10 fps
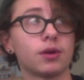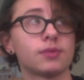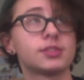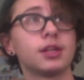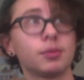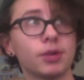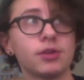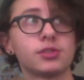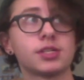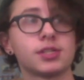celebrate
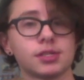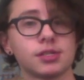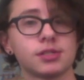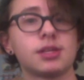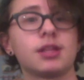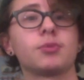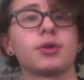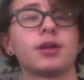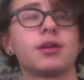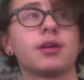your successes.
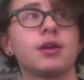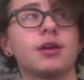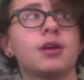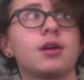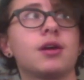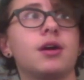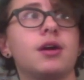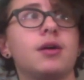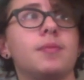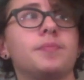Celebrate
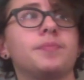um,